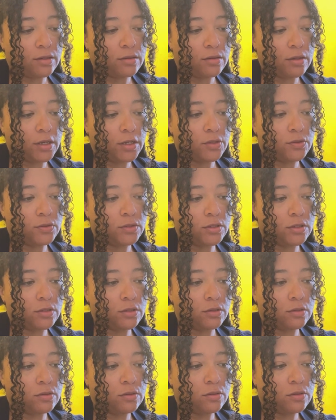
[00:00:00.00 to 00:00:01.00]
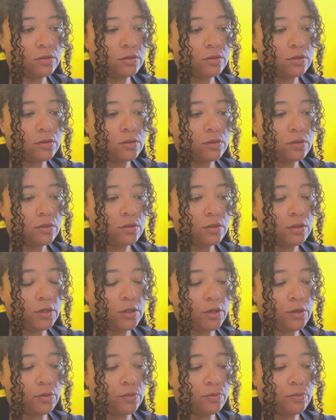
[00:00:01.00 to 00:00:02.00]
I used to, you
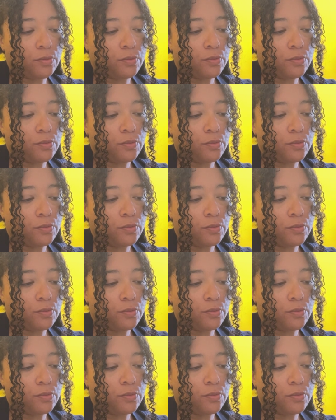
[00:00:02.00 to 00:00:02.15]
know,